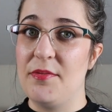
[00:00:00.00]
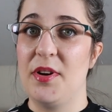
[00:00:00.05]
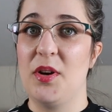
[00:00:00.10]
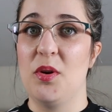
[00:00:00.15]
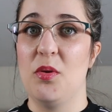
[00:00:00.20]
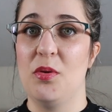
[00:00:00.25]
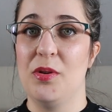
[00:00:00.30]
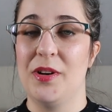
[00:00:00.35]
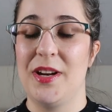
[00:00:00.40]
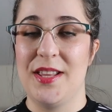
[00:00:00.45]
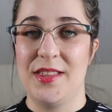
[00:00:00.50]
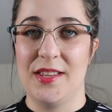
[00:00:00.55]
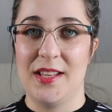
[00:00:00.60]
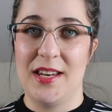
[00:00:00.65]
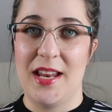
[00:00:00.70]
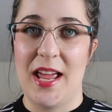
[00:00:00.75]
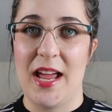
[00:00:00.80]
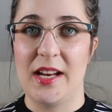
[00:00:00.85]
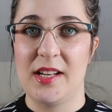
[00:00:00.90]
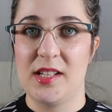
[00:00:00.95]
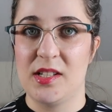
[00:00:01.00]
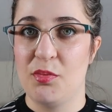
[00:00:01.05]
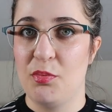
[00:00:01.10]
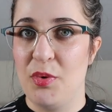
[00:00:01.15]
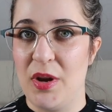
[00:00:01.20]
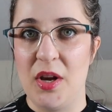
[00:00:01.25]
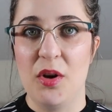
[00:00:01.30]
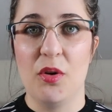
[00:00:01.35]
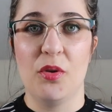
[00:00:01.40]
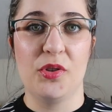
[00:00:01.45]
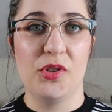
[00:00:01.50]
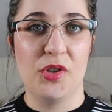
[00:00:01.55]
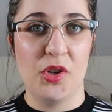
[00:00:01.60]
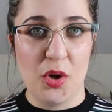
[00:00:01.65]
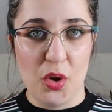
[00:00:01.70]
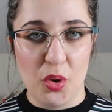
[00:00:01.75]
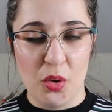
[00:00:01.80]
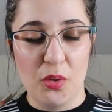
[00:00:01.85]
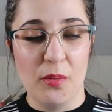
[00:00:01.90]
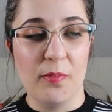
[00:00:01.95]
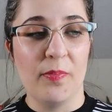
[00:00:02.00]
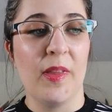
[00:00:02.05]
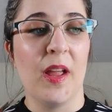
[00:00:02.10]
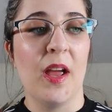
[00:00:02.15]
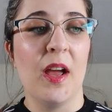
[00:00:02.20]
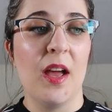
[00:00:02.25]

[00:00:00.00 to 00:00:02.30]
record in the next week or two,